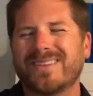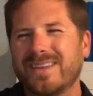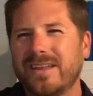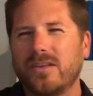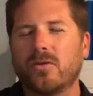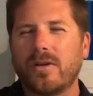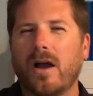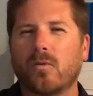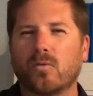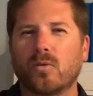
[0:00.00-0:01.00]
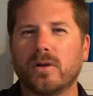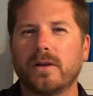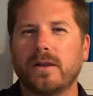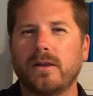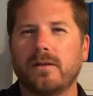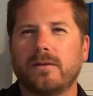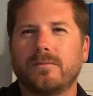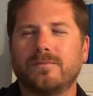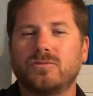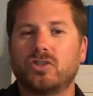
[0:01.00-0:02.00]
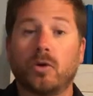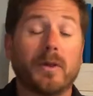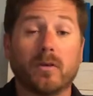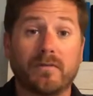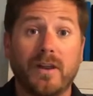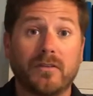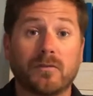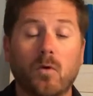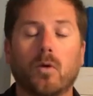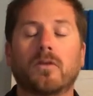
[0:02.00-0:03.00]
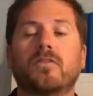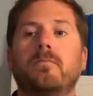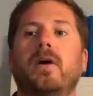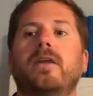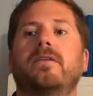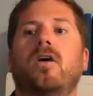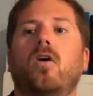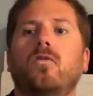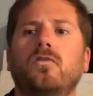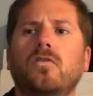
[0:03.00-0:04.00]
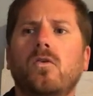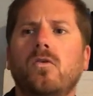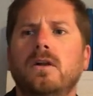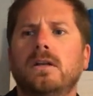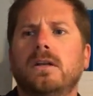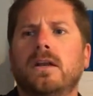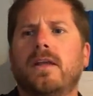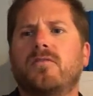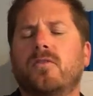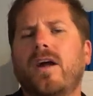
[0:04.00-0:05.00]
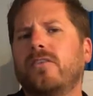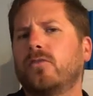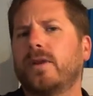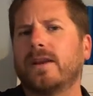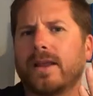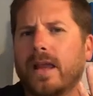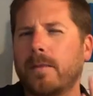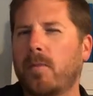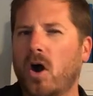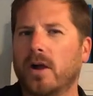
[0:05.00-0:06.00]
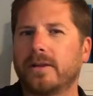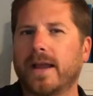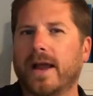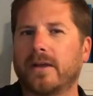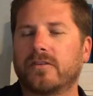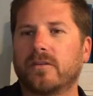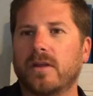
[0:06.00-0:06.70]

you're not really showing your face, of course, but also if you're not doing like a podcast.